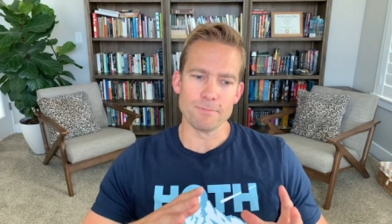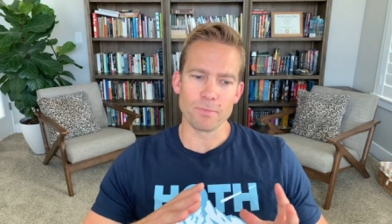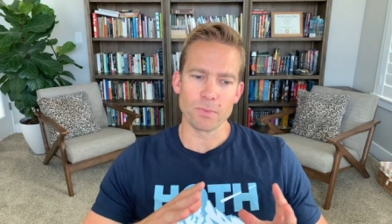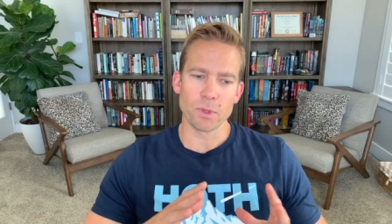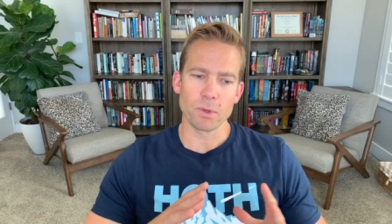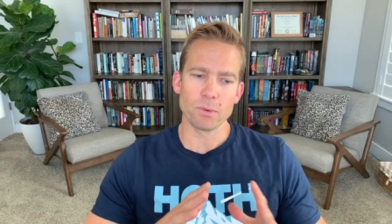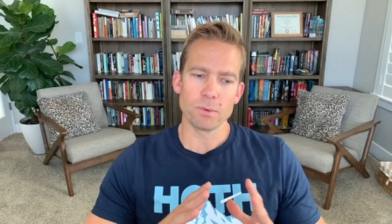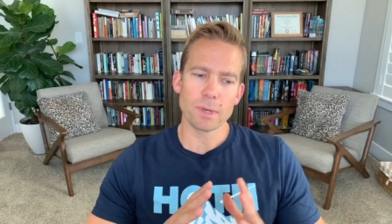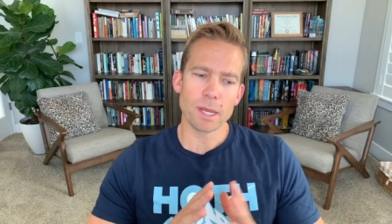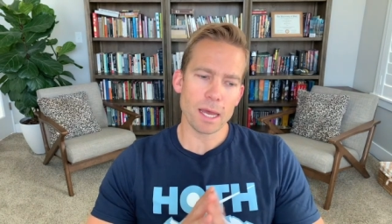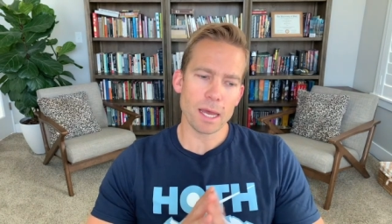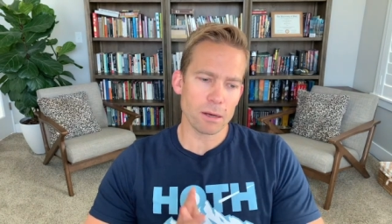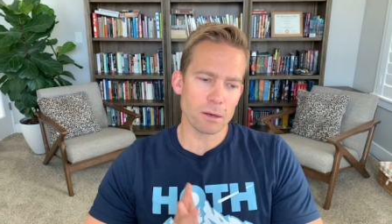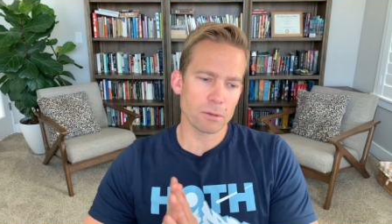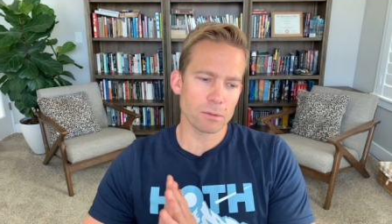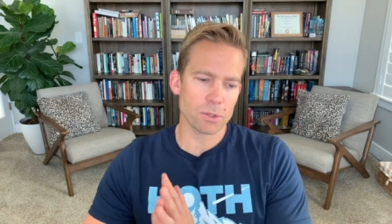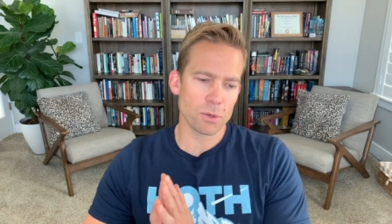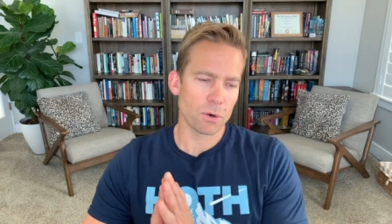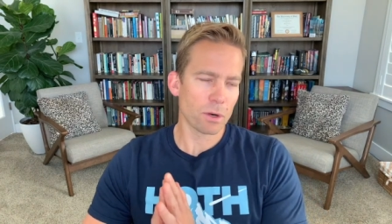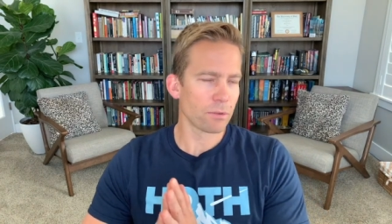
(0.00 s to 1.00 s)
you now
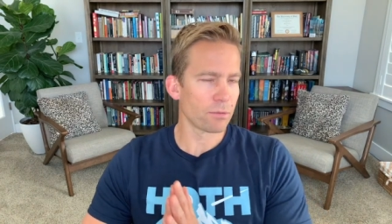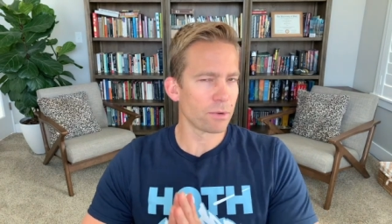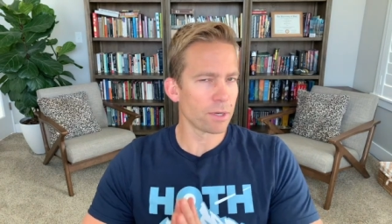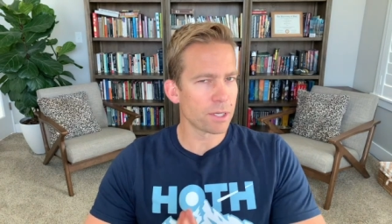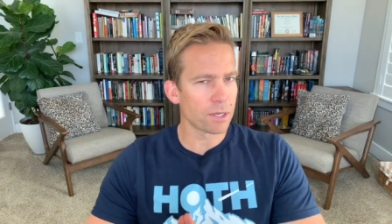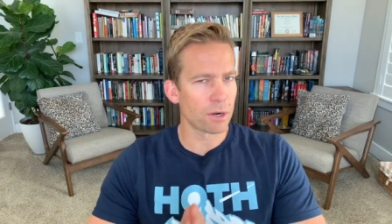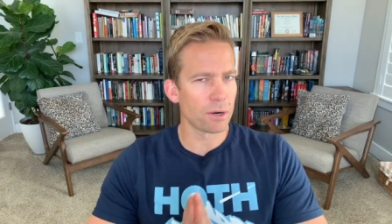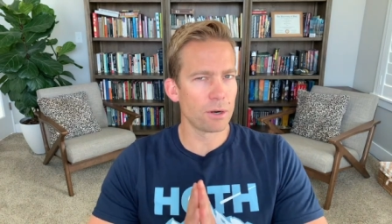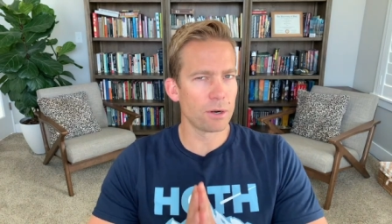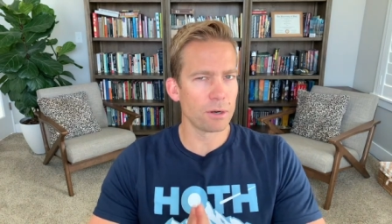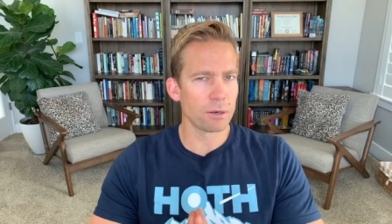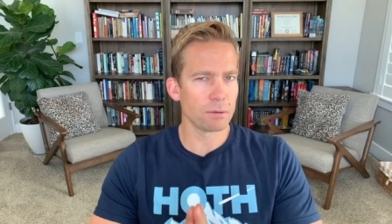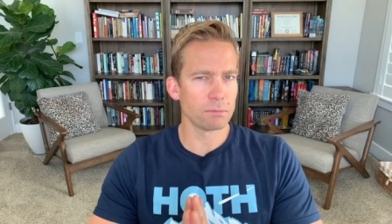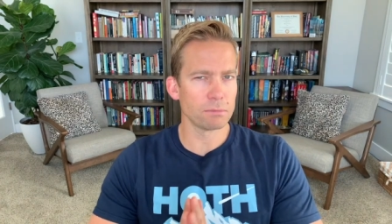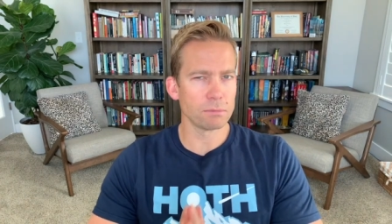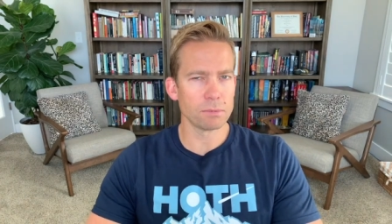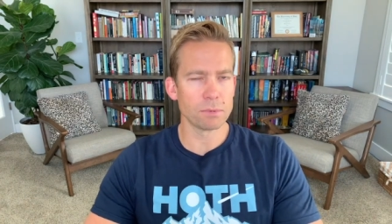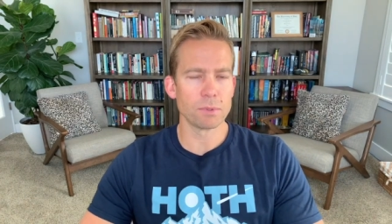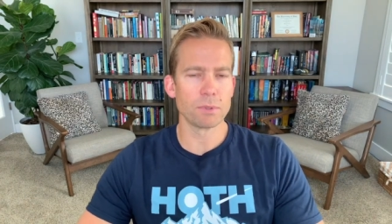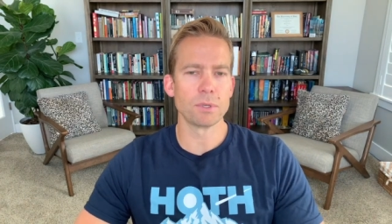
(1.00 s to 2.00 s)
sort of
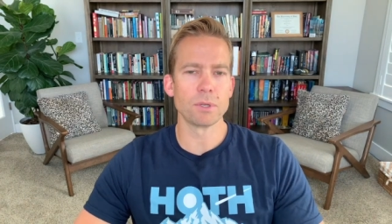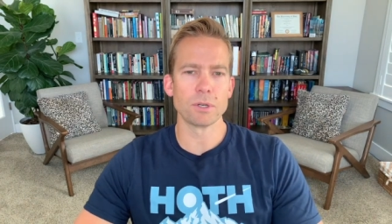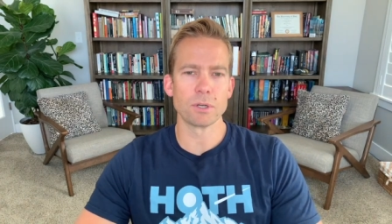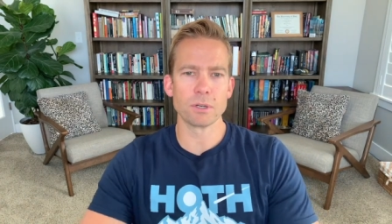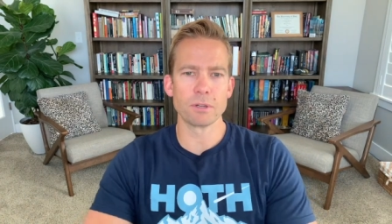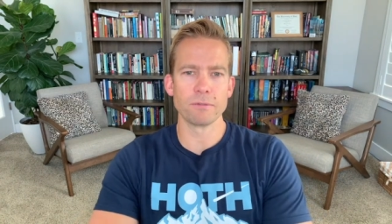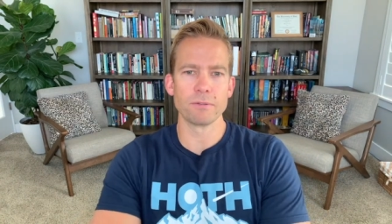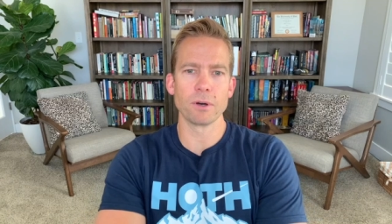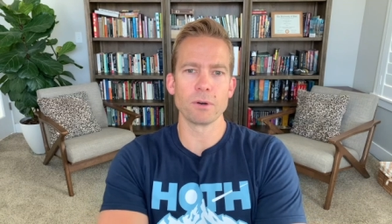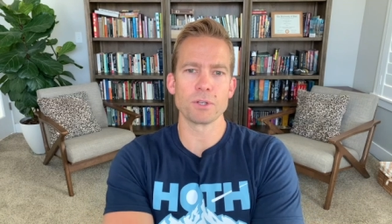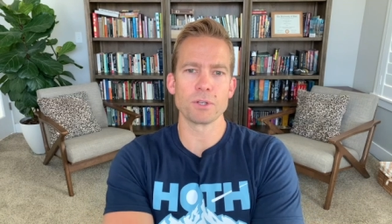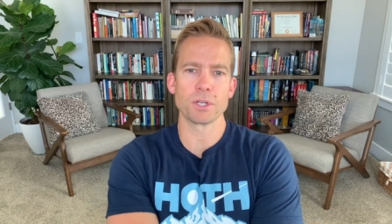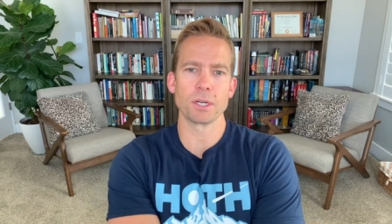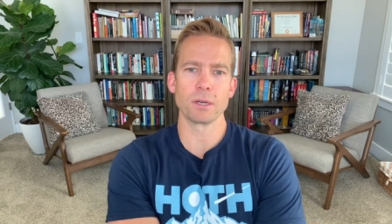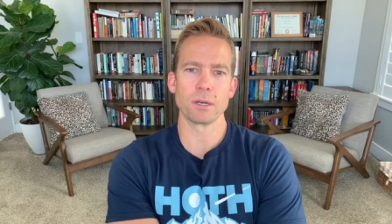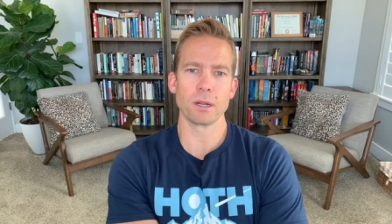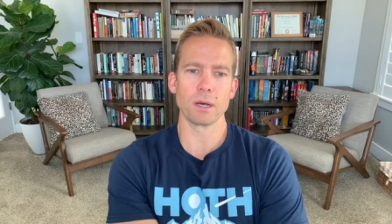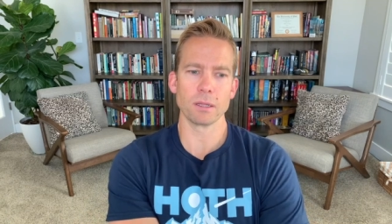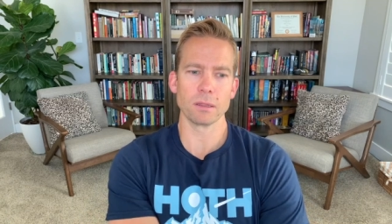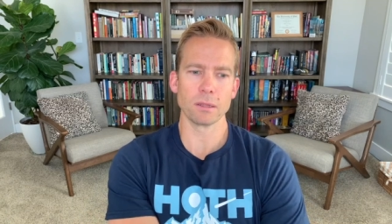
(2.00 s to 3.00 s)
return your
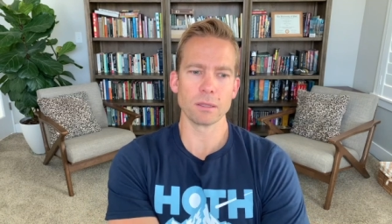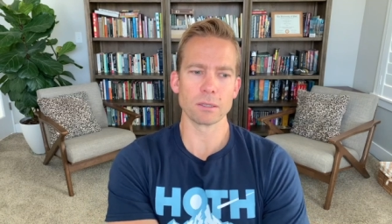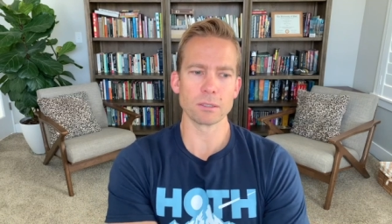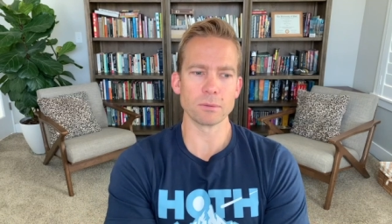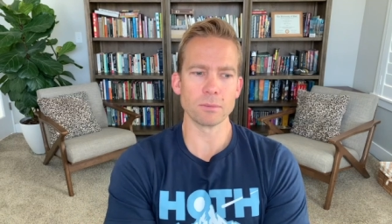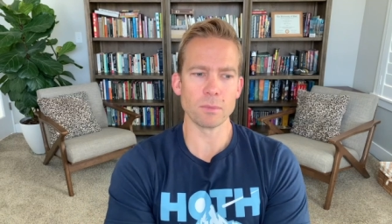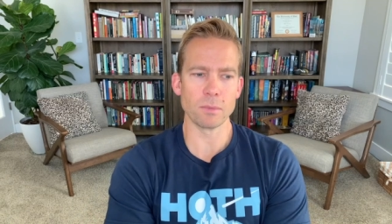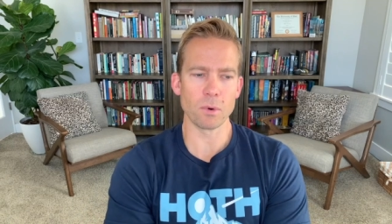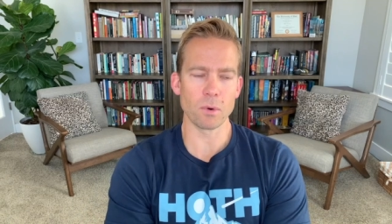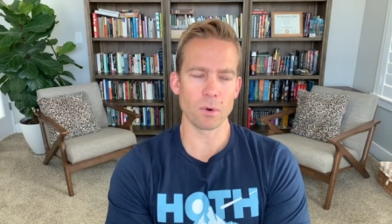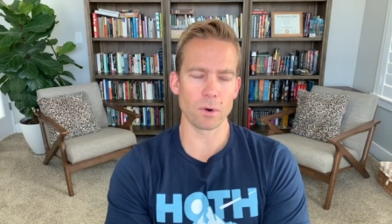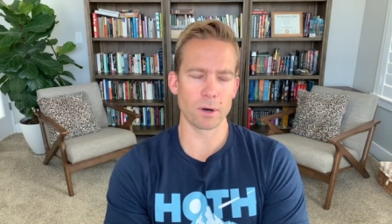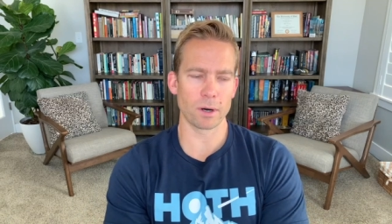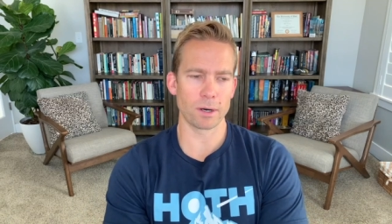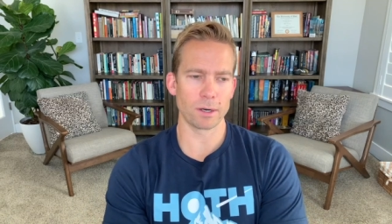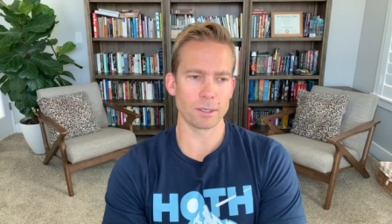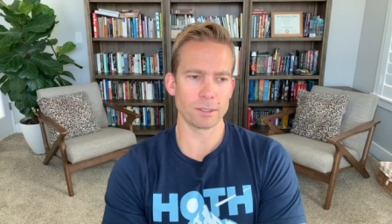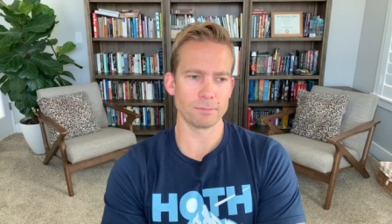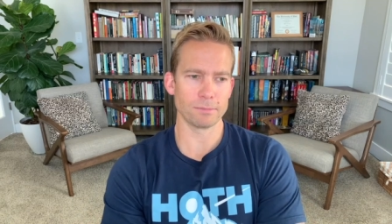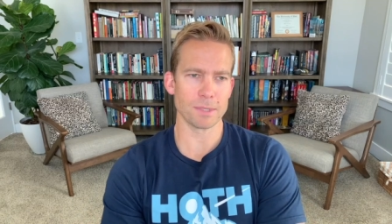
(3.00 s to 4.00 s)
devotion a little
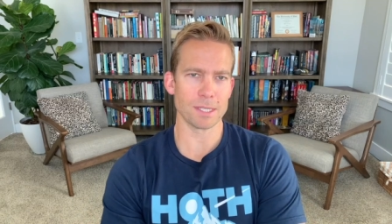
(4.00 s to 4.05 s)
more